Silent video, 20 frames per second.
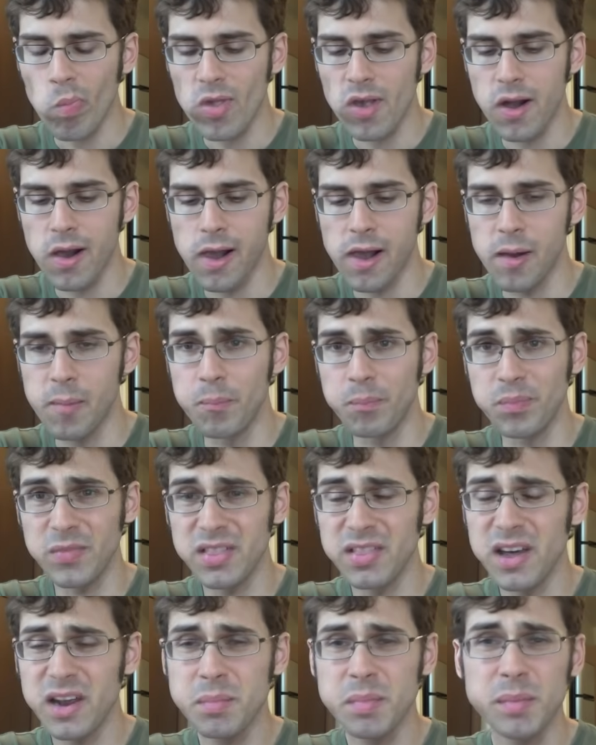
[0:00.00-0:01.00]
A
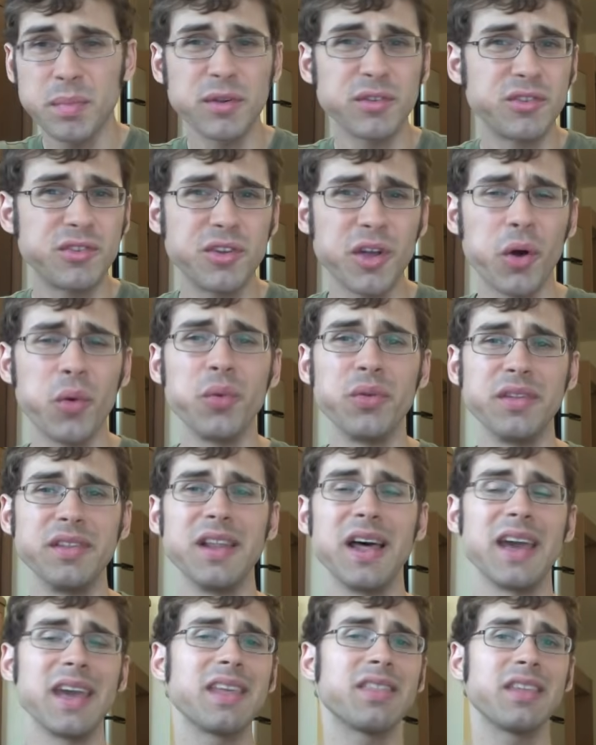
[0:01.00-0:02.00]
lot of people don't
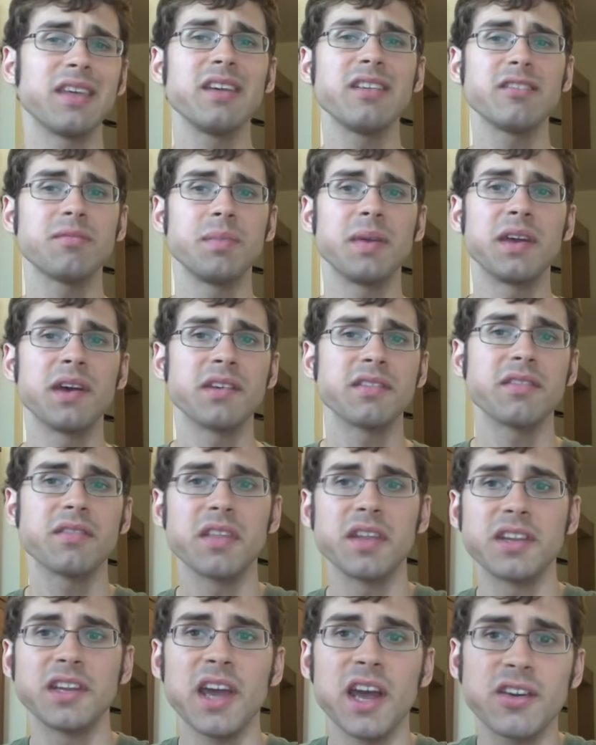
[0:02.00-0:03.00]
like these because of
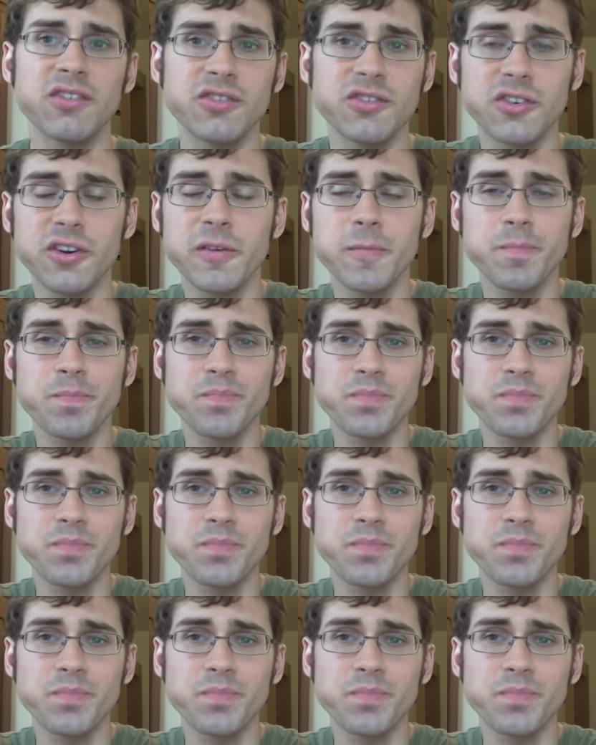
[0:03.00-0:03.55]
the texture.